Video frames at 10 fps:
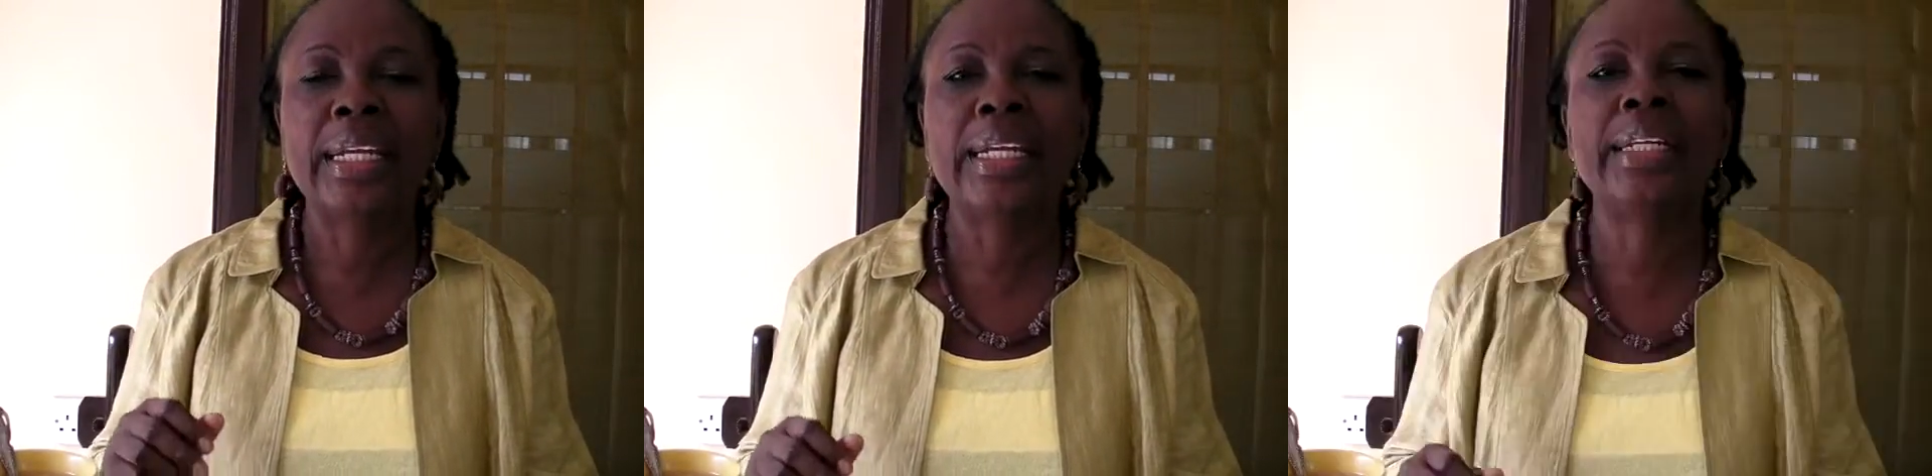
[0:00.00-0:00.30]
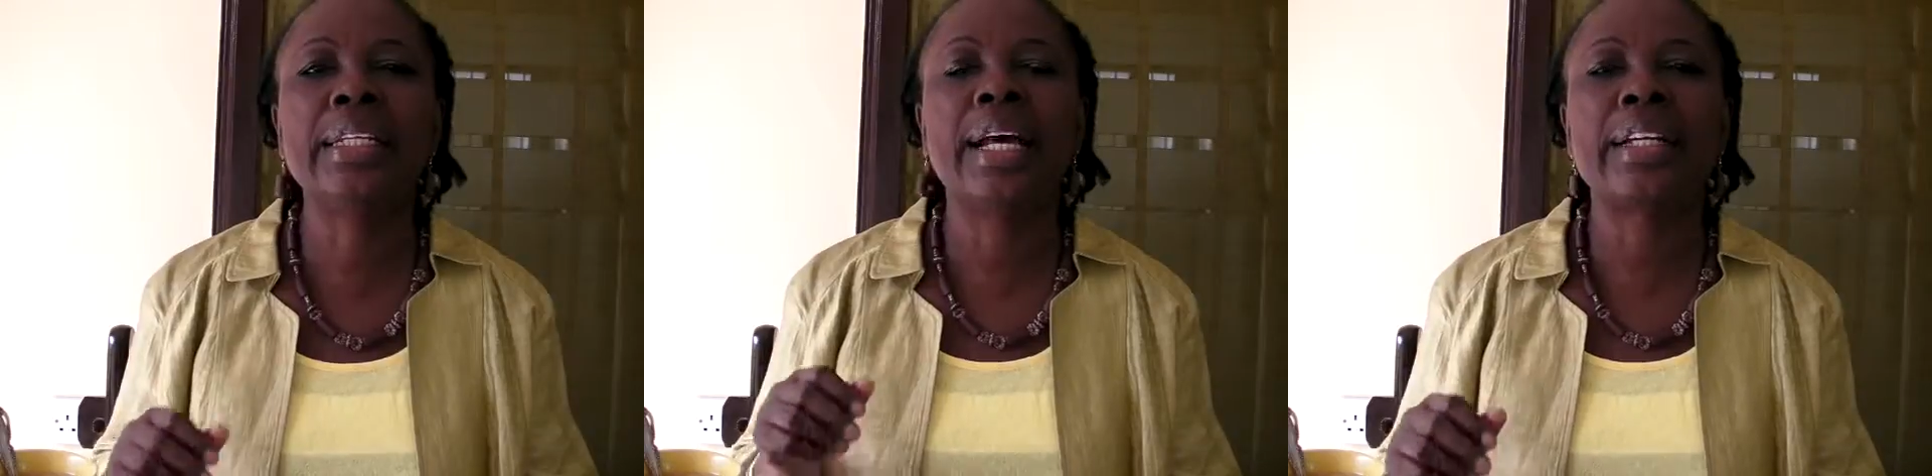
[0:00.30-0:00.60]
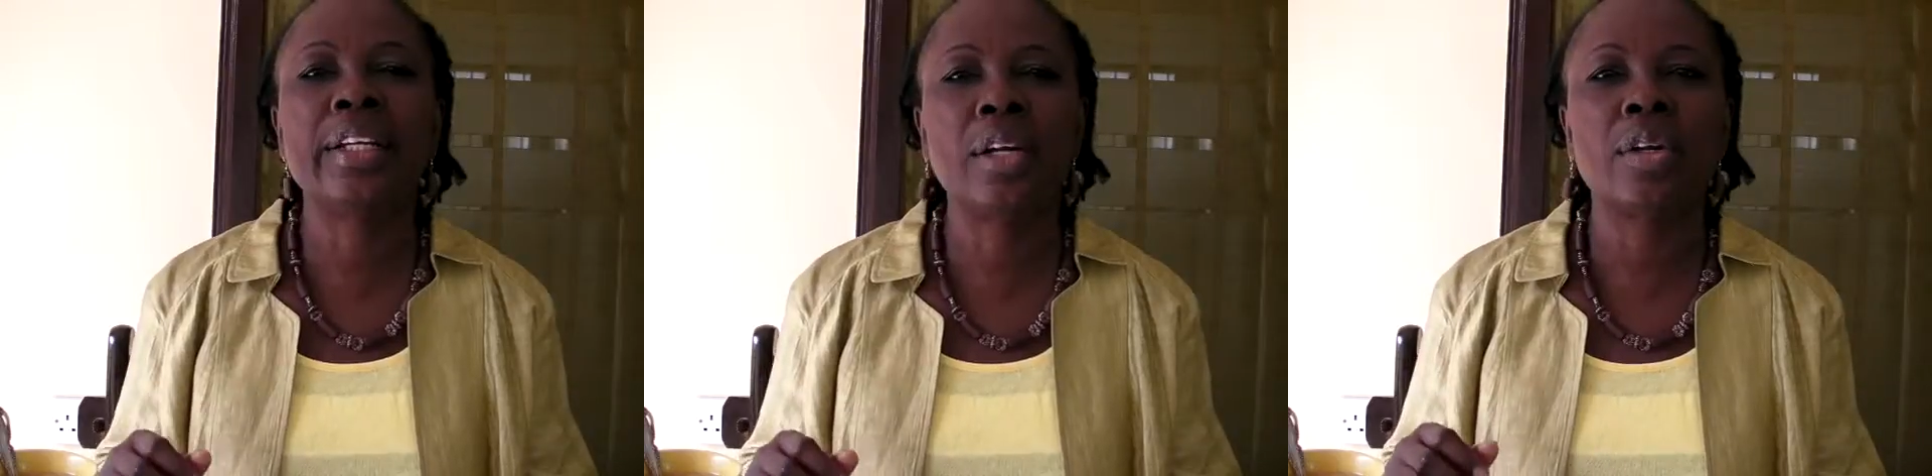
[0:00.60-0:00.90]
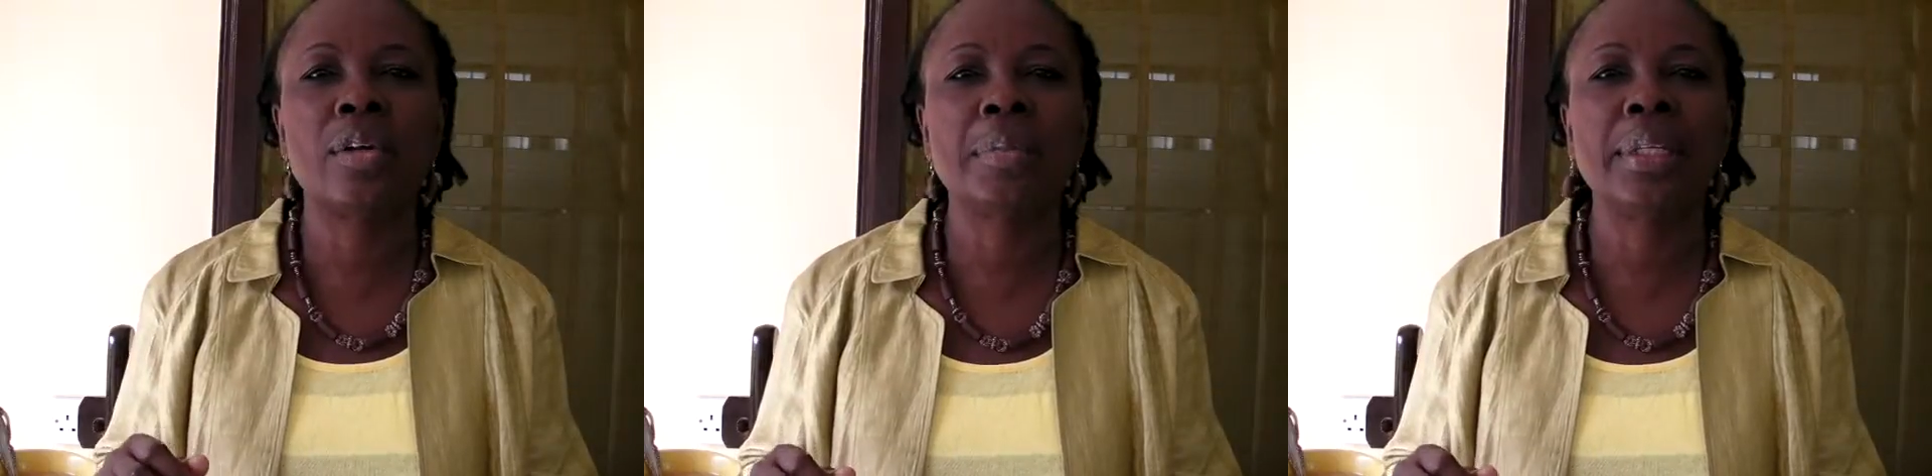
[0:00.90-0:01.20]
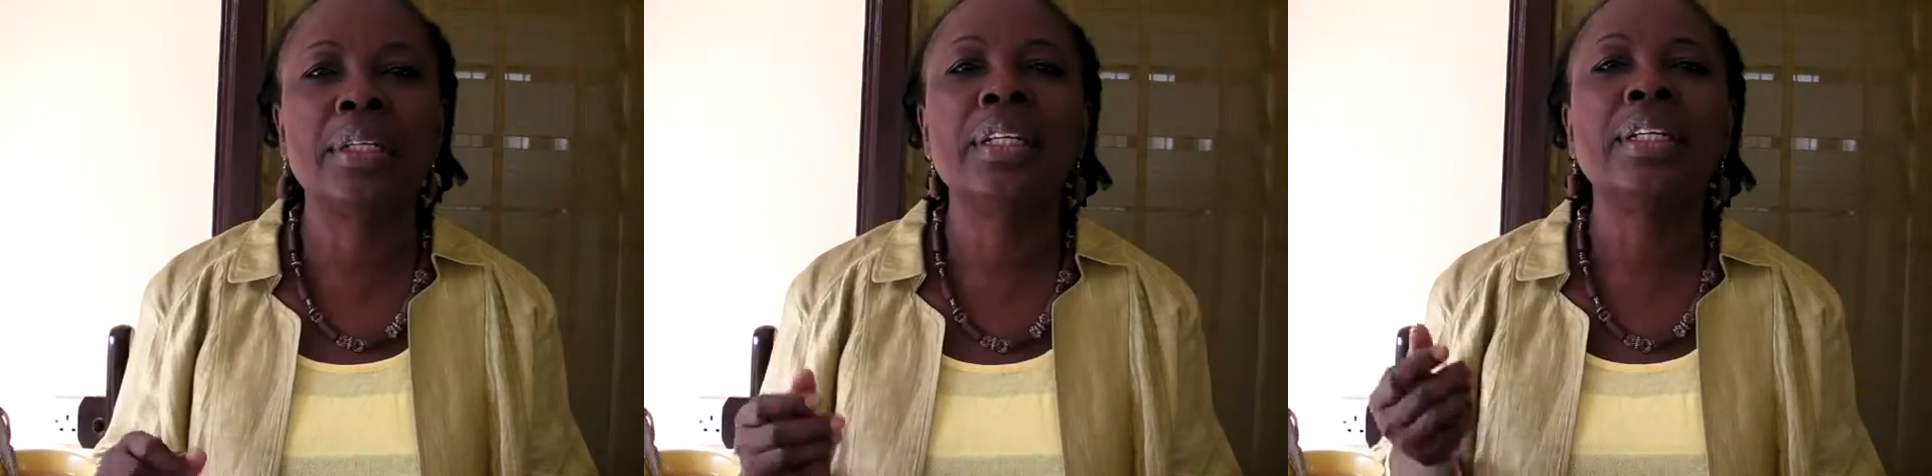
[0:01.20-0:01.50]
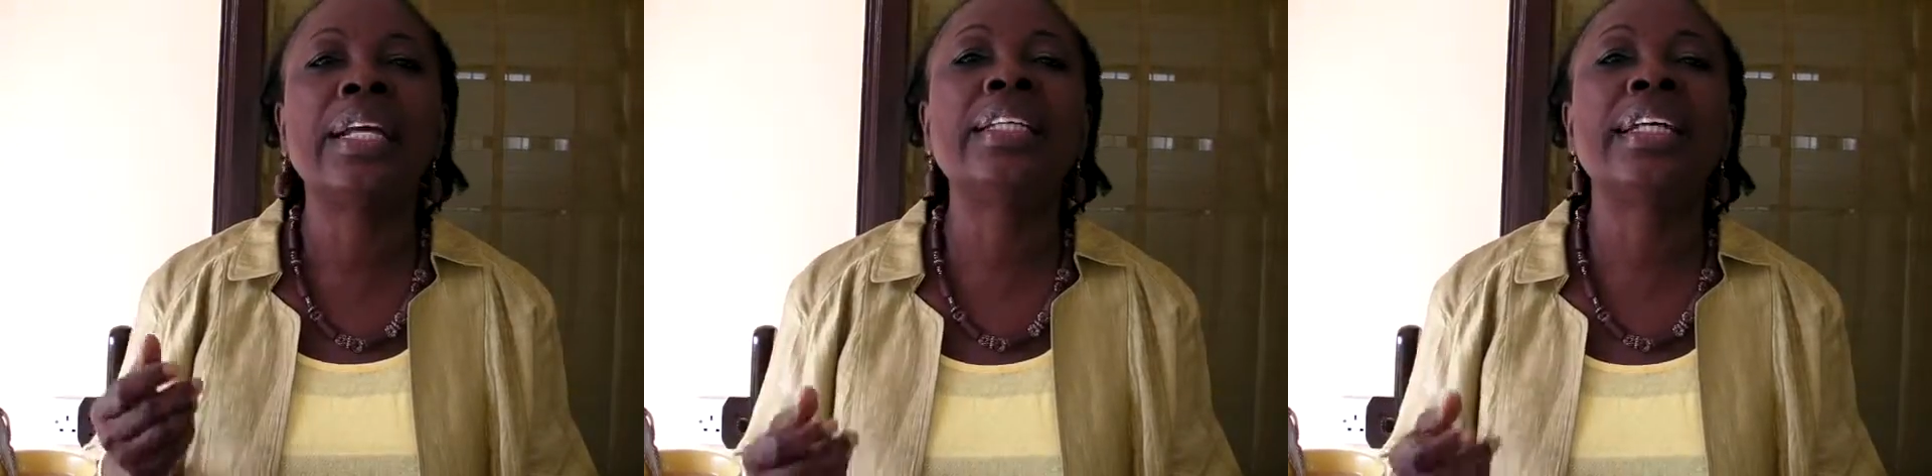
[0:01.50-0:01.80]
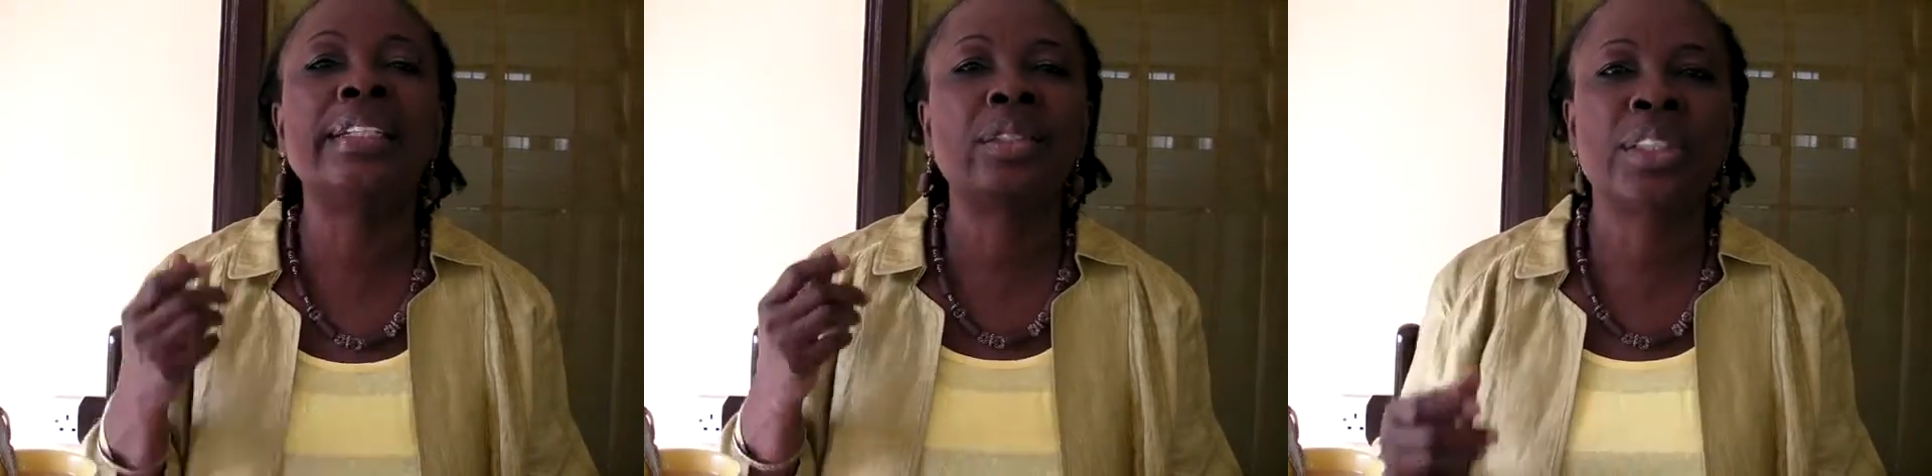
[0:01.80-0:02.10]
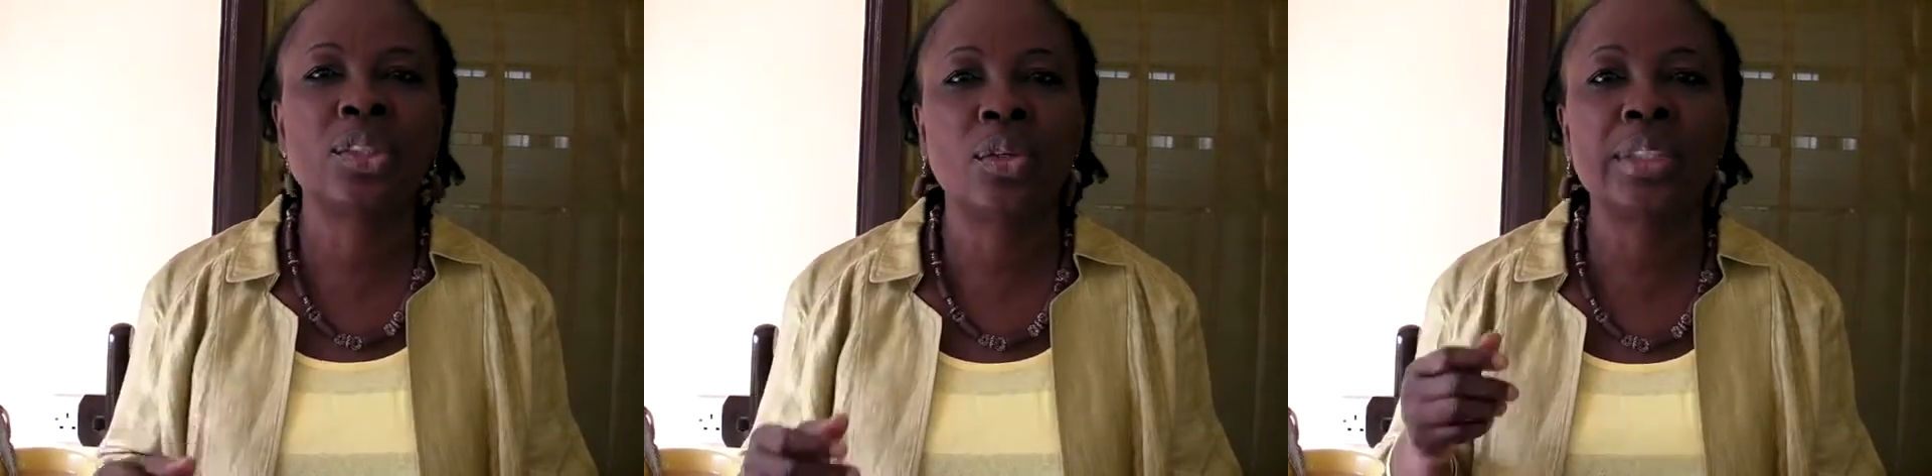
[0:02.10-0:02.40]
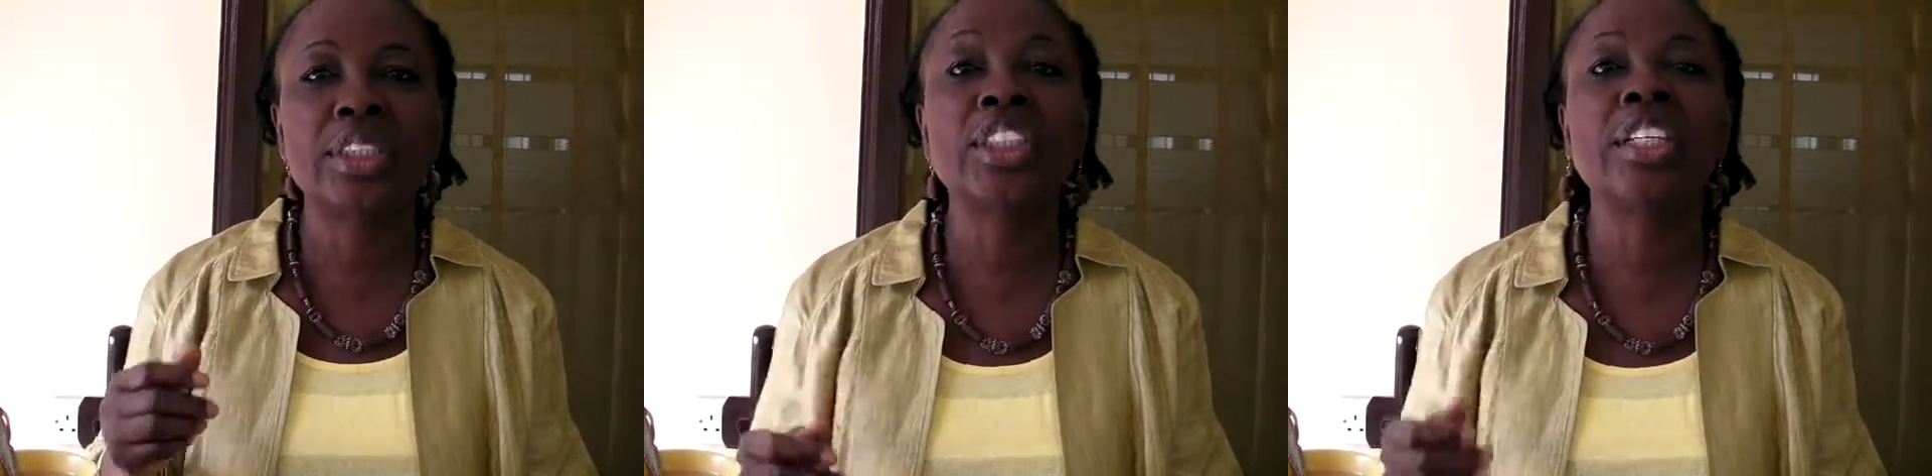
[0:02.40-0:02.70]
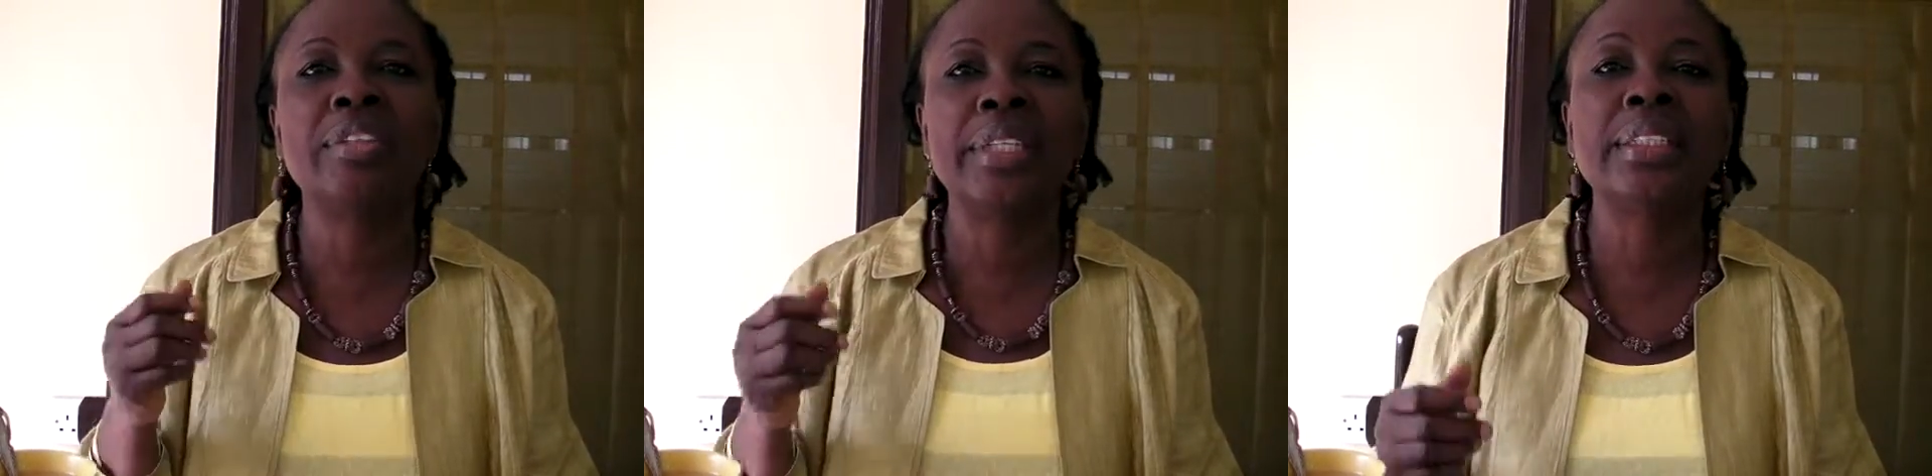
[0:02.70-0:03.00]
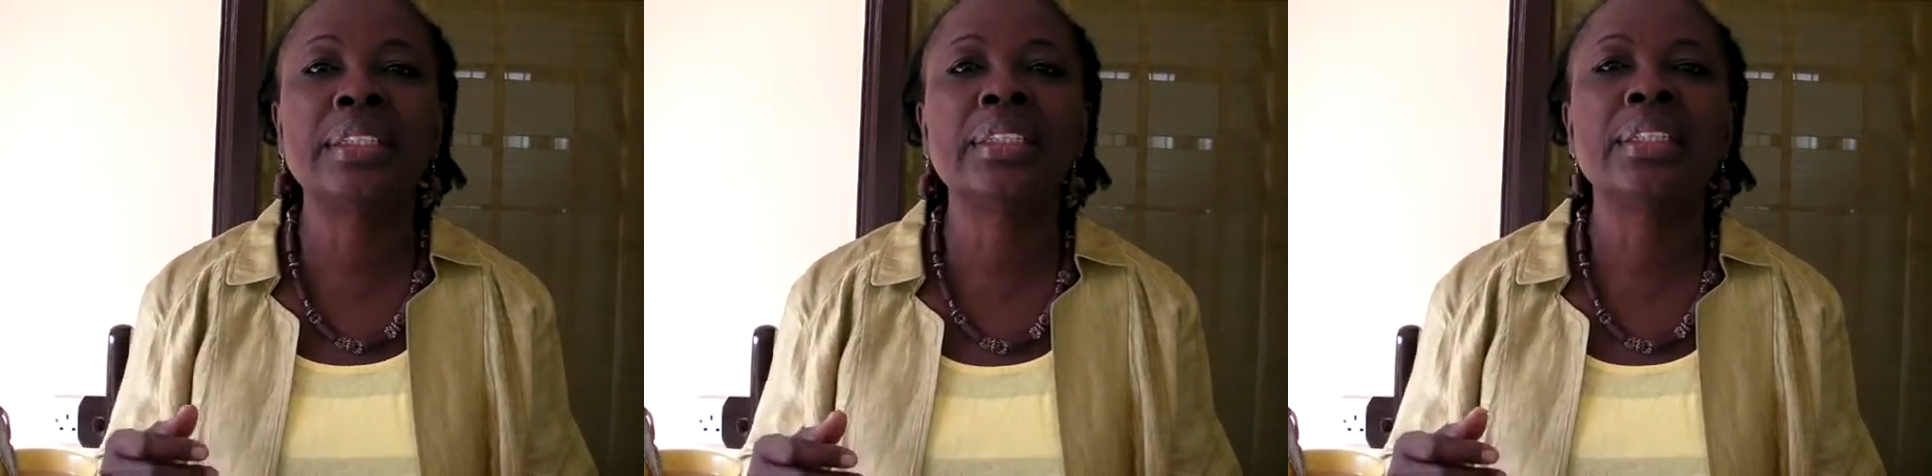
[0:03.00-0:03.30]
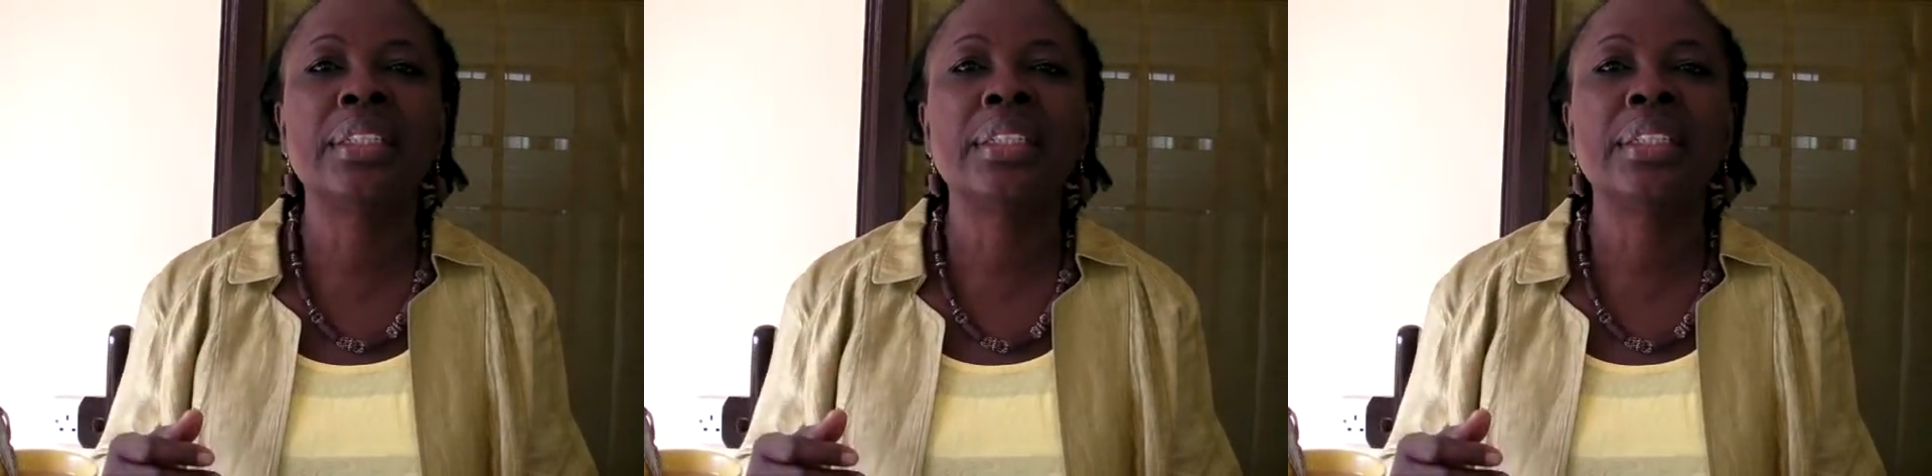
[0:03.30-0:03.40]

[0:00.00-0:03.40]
in an economy that does not generate